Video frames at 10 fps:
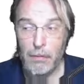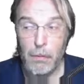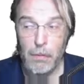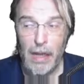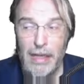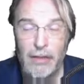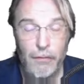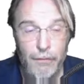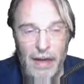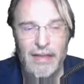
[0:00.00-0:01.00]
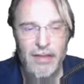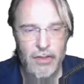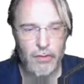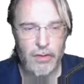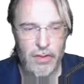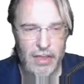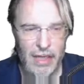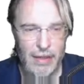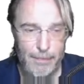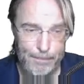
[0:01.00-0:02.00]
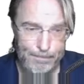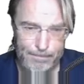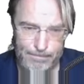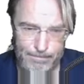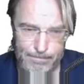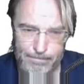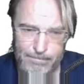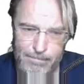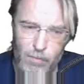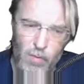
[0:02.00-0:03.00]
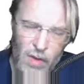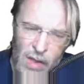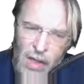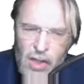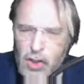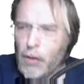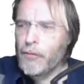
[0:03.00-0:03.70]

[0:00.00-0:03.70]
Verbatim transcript: I need to find the structures again. So